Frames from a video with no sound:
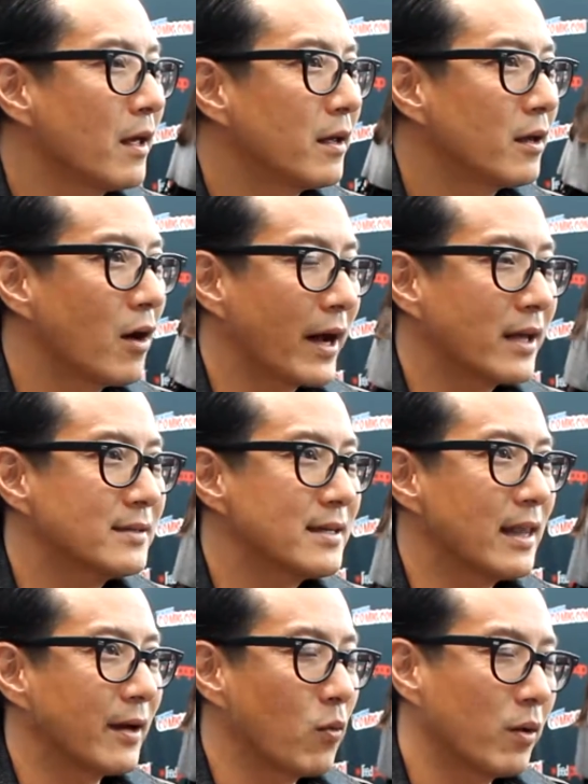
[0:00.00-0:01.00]
I can
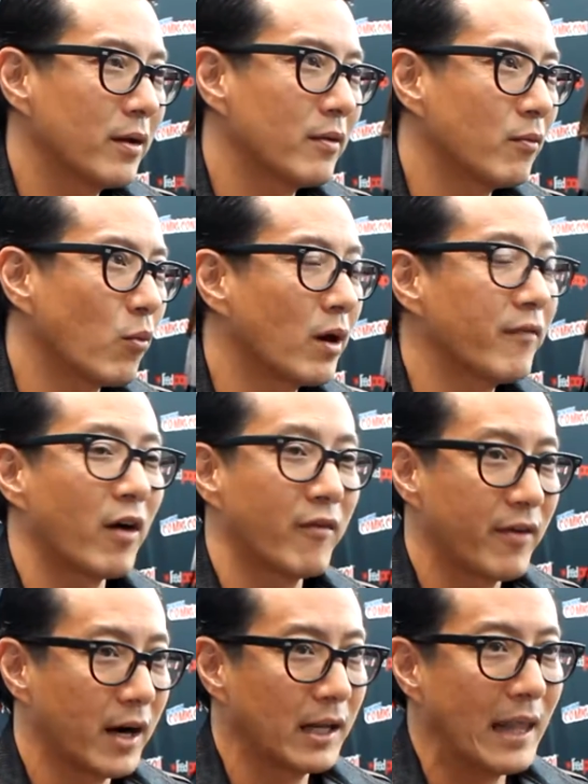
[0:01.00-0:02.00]
say like one of our
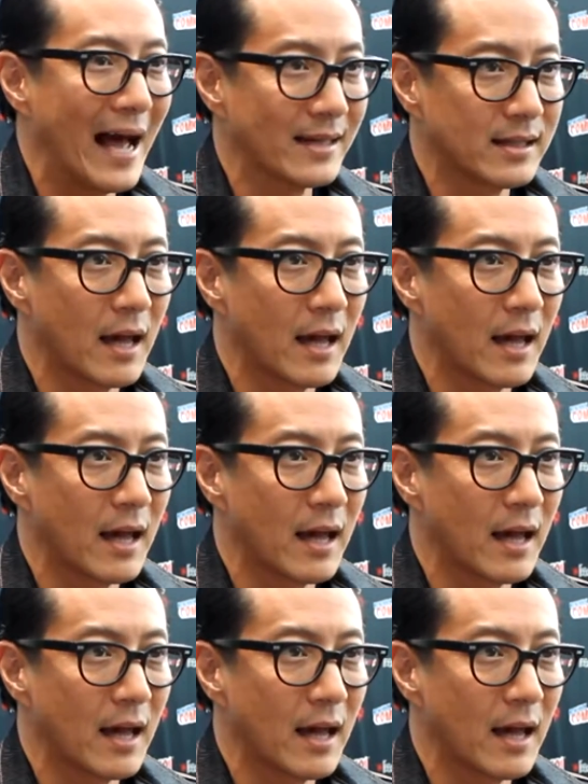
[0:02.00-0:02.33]
very last